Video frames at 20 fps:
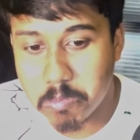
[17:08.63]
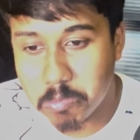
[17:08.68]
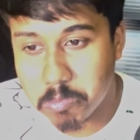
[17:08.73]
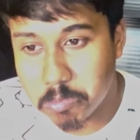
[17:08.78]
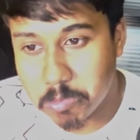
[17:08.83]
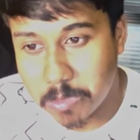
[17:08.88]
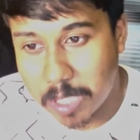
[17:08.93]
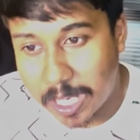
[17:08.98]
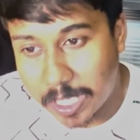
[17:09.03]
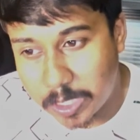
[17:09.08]

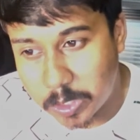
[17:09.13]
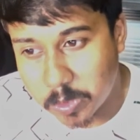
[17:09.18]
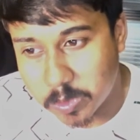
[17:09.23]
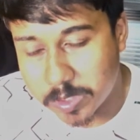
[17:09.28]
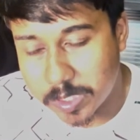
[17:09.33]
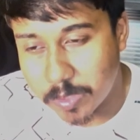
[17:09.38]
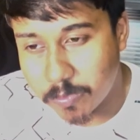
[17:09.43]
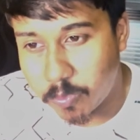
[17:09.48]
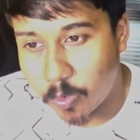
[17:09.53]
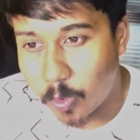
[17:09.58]
knight to
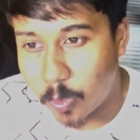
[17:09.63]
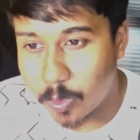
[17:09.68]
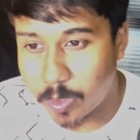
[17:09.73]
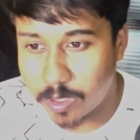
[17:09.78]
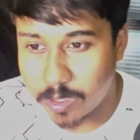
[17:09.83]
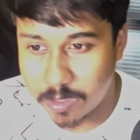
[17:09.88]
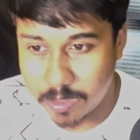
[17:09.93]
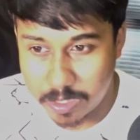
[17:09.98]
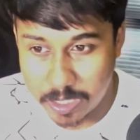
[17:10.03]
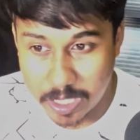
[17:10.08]

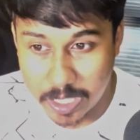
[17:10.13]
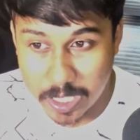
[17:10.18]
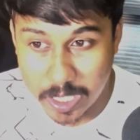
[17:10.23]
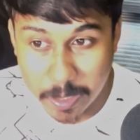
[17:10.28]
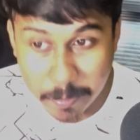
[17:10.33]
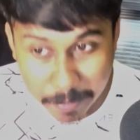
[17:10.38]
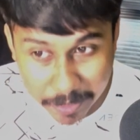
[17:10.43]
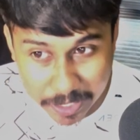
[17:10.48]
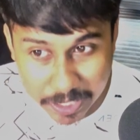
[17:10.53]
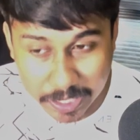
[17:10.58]
c4,
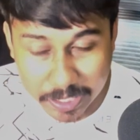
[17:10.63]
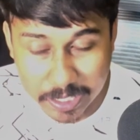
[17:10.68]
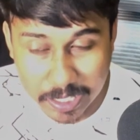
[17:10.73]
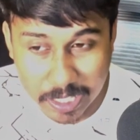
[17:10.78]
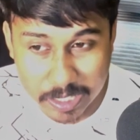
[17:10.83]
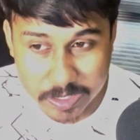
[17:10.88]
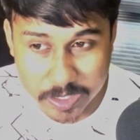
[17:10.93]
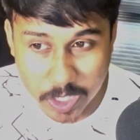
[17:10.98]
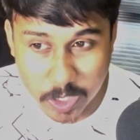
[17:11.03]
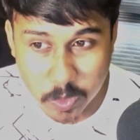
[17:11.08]
immediately
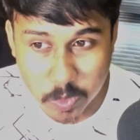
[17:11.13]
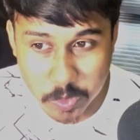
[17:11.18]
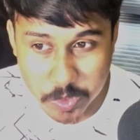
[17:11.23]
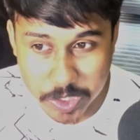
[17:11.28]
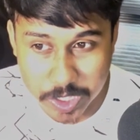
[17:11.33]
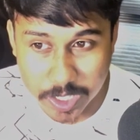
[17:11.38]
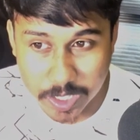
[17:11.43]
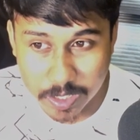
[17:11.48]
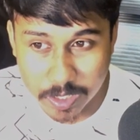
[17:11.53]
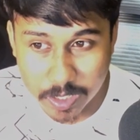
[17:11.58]
asking
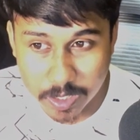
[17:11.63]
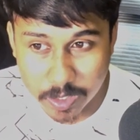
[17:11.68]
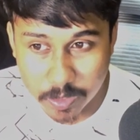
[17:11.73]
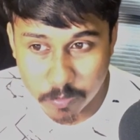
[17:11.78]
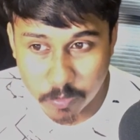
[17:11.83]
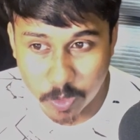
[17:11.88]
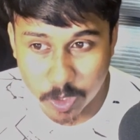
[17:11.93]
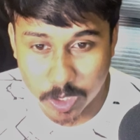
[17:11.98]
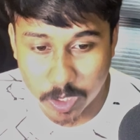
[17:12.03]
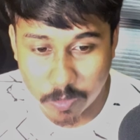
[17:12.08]
question
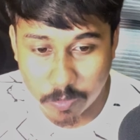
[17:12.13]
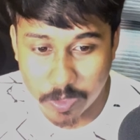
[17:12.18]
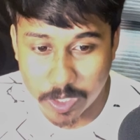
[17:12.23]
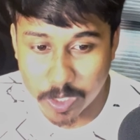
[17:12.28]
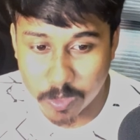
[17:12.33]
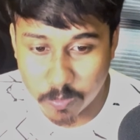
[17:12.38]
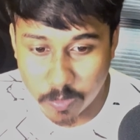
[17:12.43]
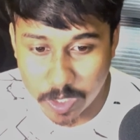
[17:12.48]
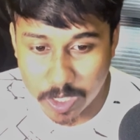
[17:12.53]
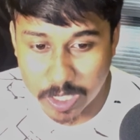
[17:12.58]
for the
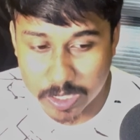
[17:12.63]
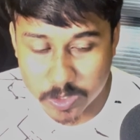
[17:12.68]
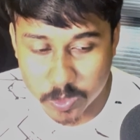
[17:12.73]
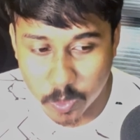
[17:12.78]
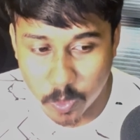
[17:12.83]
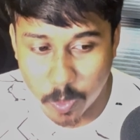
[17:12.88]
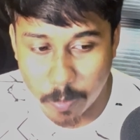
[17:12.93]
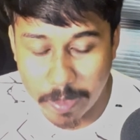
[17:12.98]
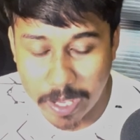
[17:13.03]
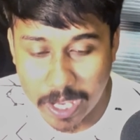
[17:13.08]
queen. Queen has to
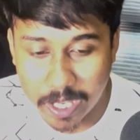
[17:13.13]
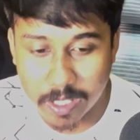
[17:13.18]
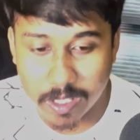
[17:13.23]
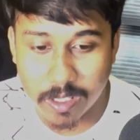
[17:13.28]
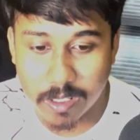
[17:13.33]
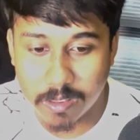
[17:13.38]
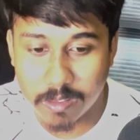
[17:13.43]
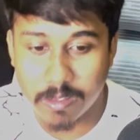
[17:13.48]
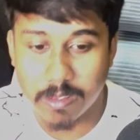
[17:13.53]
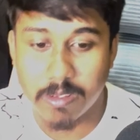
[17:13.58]
go back.
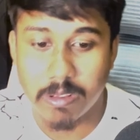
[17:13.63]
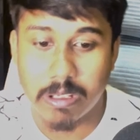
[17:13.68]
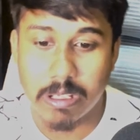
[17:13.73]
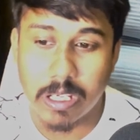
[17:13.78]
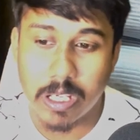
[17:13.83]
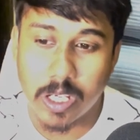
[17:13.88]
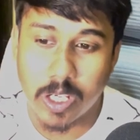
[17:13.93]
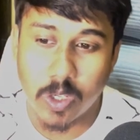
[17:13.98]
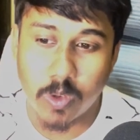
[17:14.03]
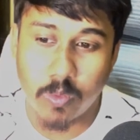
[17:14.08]

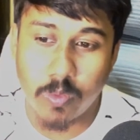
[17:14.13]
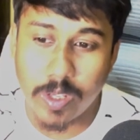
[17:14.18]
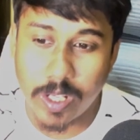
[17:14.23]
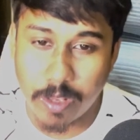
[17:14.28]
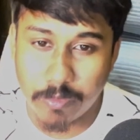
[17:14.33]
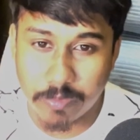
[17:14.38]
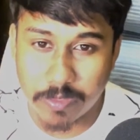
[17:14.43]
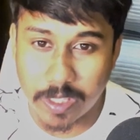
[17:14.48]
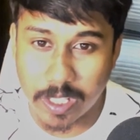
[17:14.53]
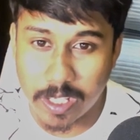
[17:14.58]
Queen
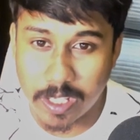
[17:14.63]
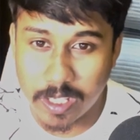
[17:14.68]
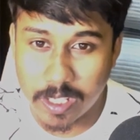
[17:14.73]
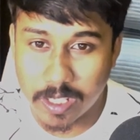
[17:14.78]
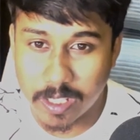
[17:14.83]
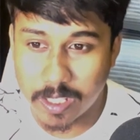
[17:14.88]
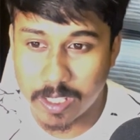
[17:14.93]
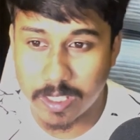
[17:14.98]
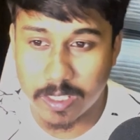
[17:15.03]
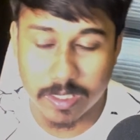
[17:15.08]
f3
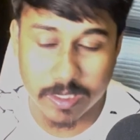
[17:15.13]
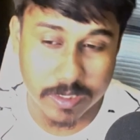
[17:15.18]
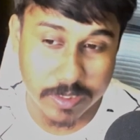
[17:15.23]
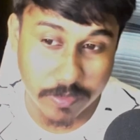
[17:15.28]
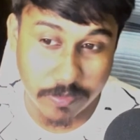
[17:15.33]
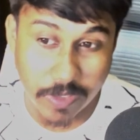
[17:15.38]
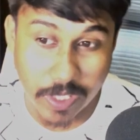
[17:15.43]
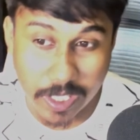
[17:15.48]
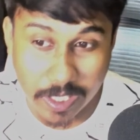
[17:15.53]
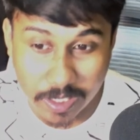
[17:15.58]
is
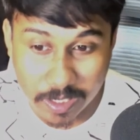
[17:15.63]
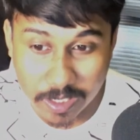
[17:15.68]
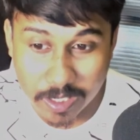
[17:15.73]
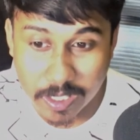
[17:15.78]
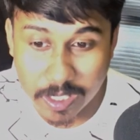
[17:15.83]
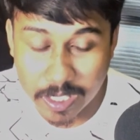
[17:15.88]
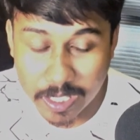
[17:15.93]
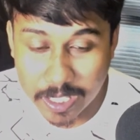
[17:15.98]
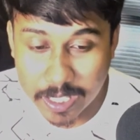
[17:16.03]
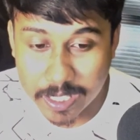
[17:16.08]
a very
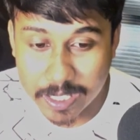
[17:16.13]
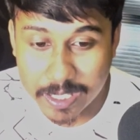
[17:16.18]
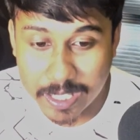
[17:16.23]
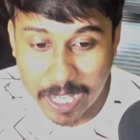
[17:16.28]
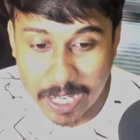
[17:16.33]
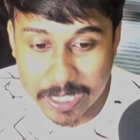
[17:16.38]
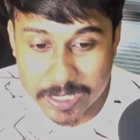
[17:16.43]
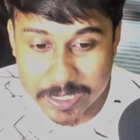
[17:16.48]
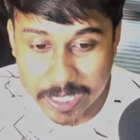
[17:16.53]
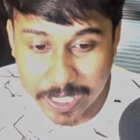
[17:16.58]

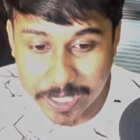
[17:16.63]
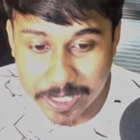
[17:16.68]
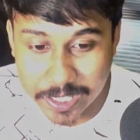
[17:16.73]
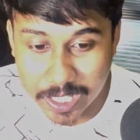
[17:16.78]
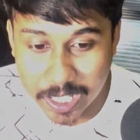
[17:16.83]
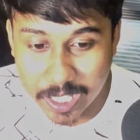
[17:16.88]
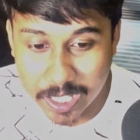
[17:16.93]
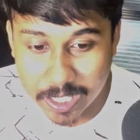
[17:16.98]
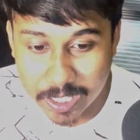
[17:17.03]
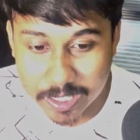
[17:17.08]
nice
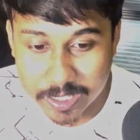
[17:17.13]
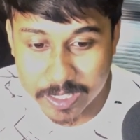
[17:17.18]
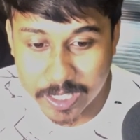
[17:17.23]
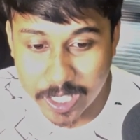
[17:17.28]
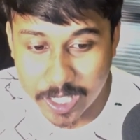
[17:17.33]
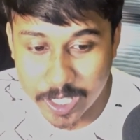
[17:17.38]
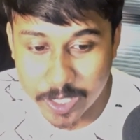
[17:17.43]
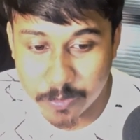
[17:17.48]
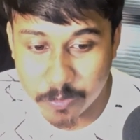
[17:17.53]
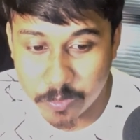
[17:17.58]
idea
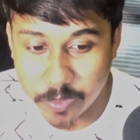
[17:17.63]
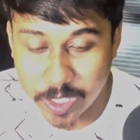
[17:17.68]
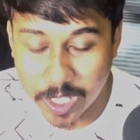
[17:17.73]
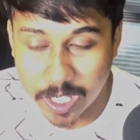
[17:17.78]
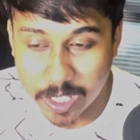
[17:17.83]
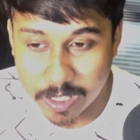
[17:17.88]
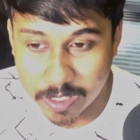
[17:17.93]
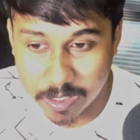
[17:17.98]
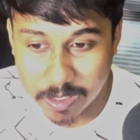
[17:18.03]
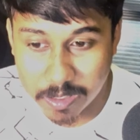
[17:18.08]
that we
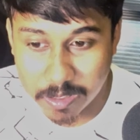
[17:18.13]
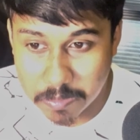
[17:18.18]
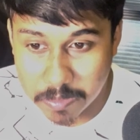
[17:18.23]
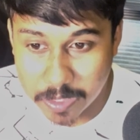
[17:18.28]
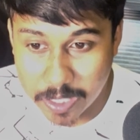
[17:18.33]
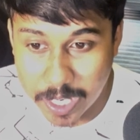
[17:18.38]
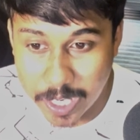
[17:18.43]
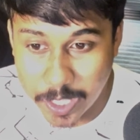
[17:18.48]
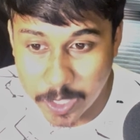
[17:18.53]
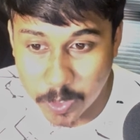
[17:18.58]
are
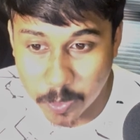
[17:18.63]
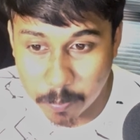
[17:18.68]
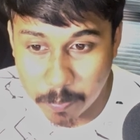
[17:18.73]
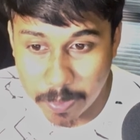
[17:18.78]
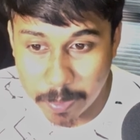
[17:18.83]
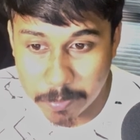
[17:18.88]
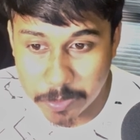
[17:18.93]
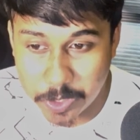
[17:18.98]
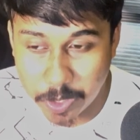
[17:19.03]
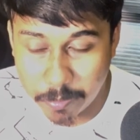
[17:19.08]
ready to
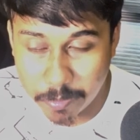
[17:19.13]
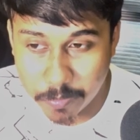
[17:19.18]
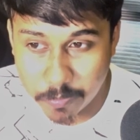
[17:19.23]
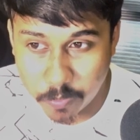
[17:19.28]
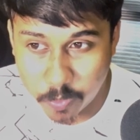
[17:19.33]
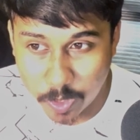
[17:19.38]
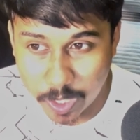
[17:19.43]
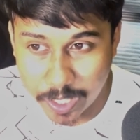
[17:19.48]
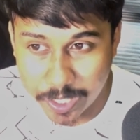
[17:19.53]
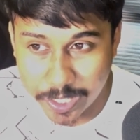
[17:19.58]
play bishop
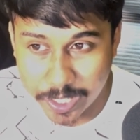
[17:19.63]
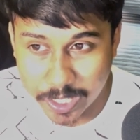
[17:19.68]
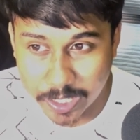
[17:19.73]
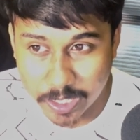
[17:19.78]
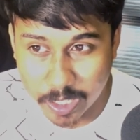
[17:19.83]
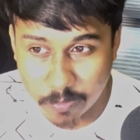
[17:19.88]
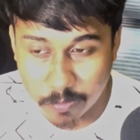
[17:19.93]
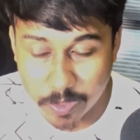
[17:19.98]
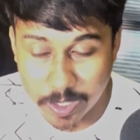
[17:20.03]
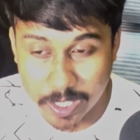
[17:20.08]
f4 and hitting
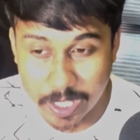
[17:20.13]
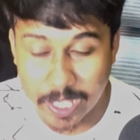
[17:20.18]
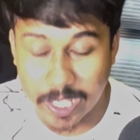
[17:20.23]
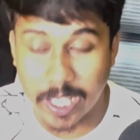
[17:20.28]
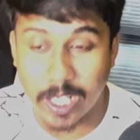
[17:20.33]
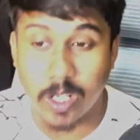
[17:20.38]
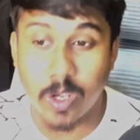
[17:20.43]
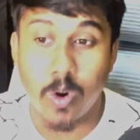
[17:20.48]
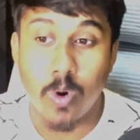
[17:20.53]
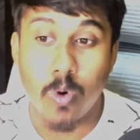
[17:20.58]
the queen. Again,